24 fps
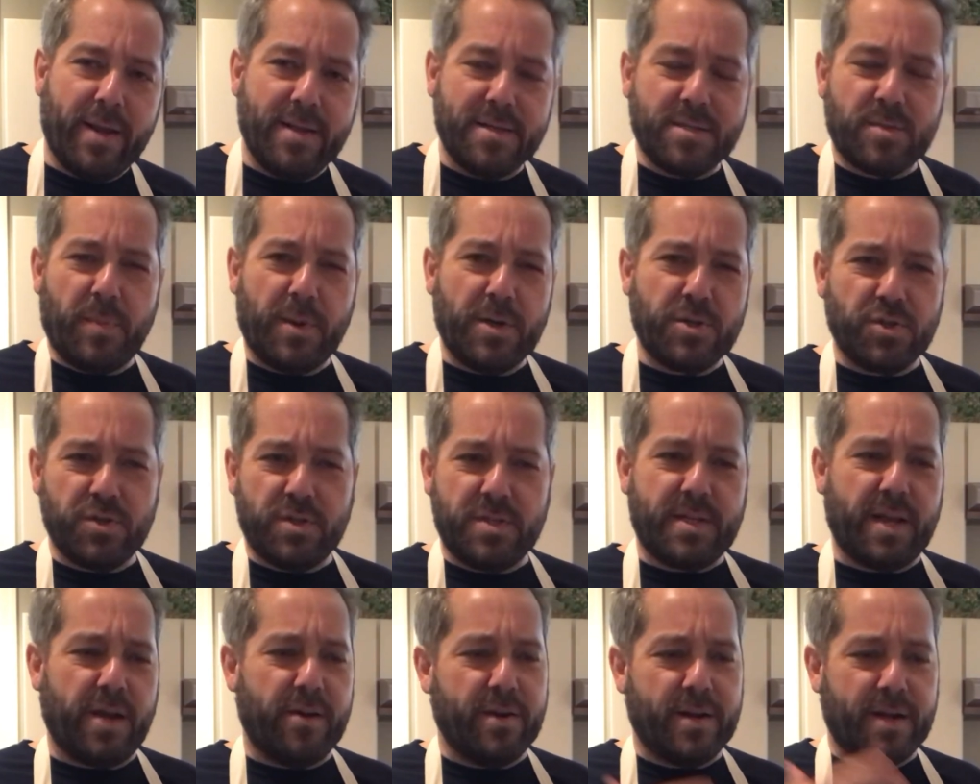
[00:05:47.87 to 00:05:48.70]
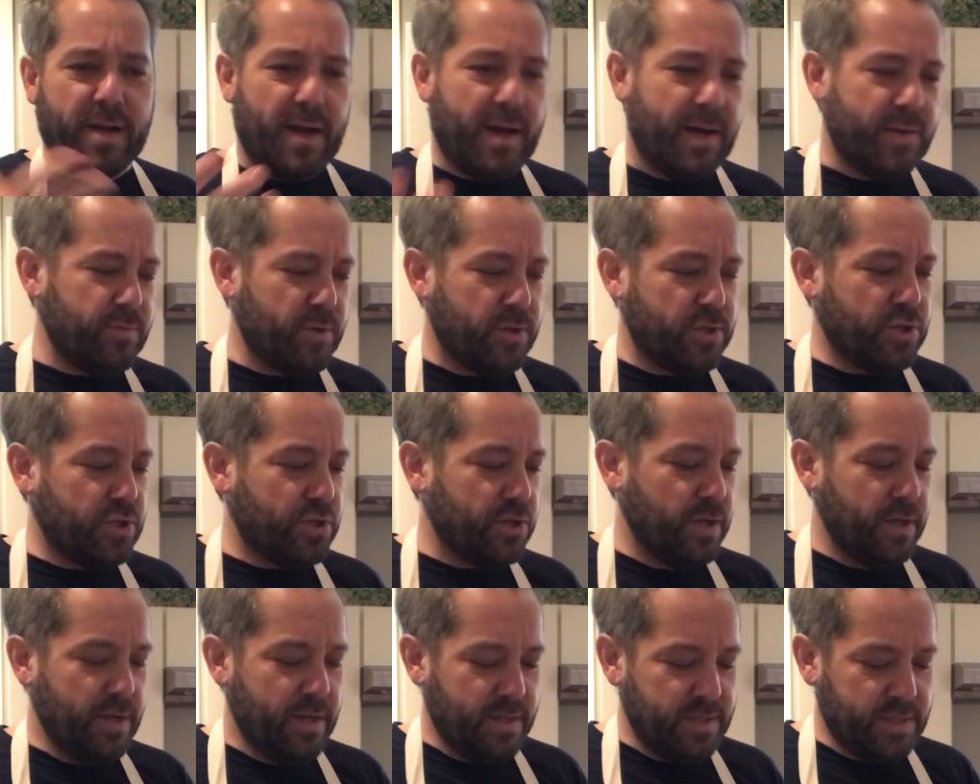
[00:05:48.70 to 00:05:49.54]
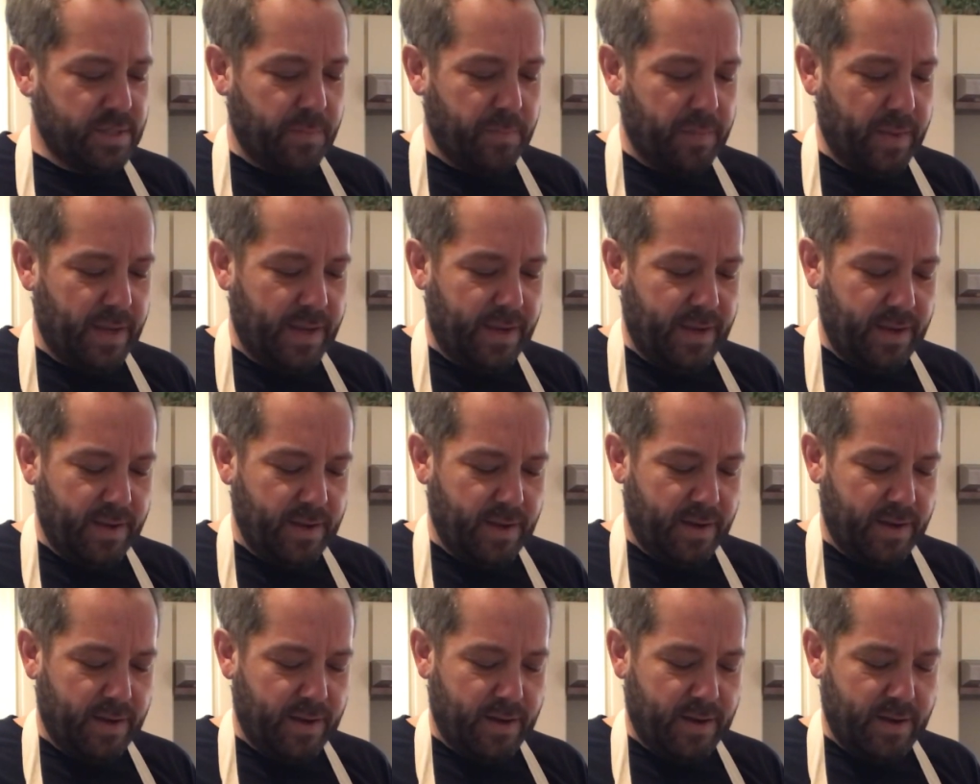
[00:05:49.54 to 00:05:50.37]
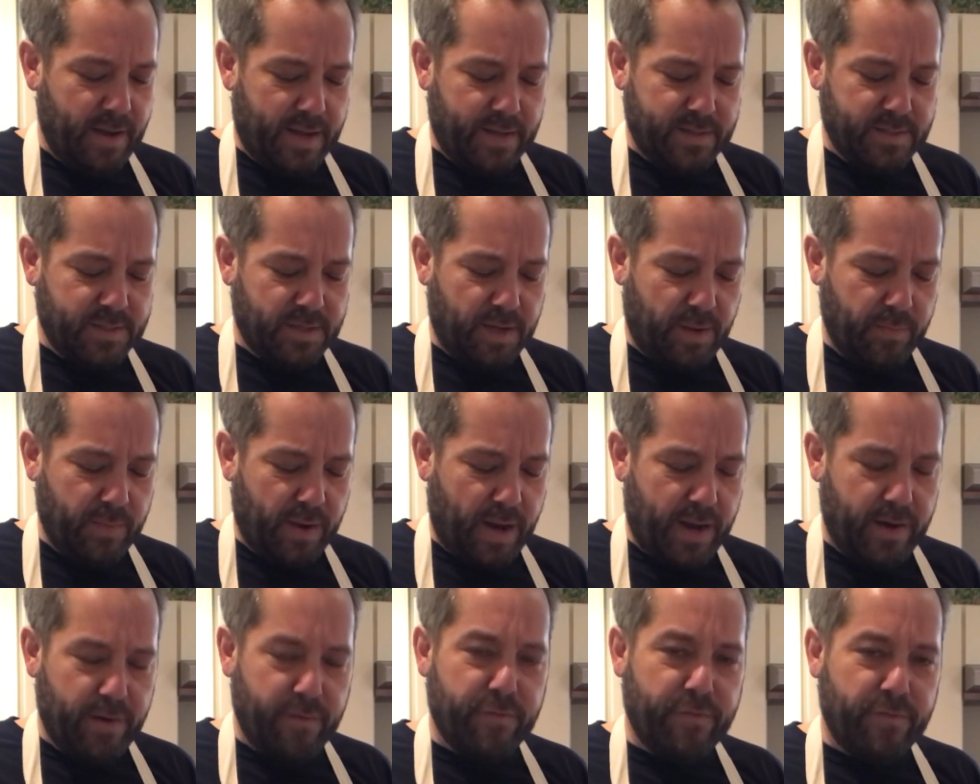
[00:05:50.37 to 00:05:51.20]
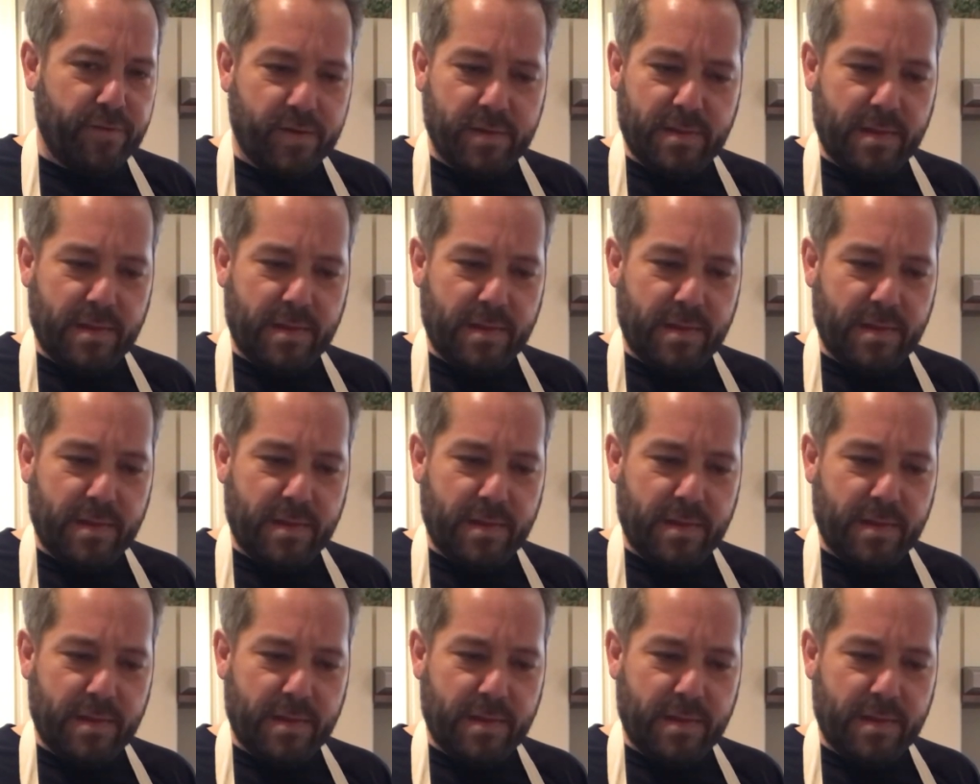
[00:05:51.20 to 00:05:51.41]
especially tarragon, which to me has some kind of